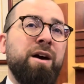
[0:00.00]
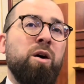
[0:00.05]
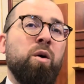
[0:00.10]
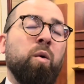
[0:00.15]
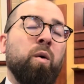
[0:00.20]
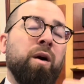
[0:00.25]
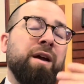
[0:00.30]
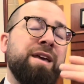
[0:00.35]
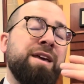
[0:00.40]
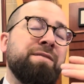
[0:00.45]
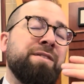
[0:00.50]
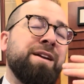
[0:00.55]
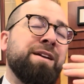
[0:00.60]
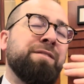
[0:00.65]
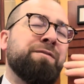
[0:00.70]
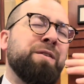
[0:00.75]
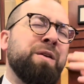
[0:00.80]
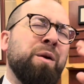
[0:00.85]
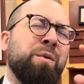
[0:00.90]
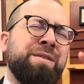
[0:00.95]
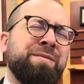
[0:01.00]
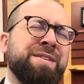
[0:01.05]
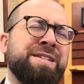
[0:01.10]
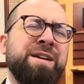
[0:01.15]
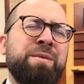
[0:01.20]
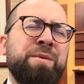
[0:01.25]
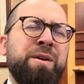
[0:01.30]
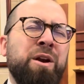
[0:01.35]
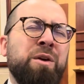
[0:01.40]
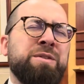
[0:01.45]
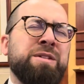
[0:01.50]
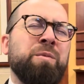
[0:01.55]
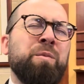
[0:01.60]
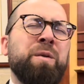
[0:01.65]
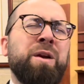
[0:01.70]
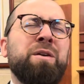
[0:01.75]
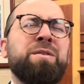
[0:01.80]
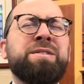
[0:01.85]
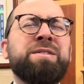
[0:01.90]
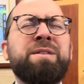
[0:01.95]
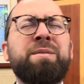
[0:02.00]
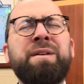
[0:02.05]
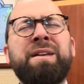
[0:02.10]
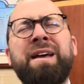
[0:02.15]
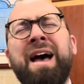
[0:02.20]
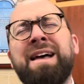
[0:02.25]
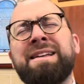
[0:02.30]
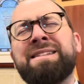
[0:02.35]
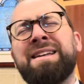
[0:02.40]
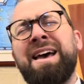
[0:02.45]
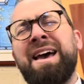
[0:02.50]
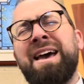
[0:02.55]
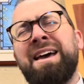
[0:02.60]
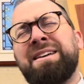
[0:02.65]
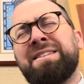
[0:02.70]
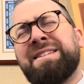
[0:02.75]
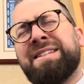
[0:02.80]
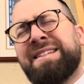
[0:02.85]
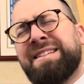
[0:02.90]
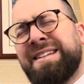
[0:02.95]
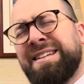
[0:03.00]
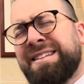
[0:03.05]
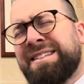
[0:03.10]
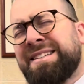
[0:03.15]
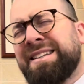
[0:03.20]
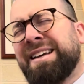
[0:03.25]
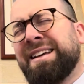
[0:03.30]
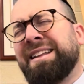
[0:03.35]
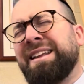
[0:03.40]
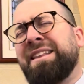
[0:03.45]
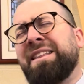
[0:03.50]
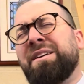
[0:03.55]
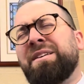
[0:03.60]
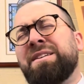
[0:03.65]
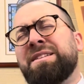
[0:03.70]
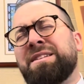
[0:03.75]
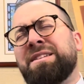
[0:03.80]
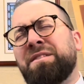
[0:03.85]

or even if we don't even say we know someone that has, statistically, there is a